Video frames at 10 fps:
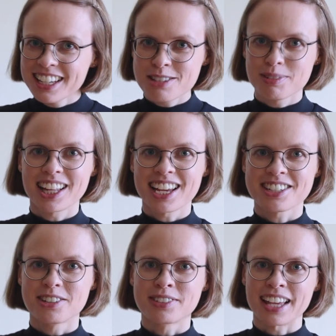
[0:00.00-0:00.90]

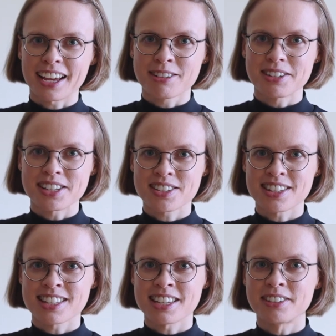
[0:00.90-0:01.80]
explanation of tag
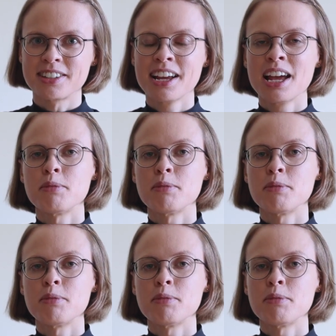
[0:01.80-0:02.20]
questions here,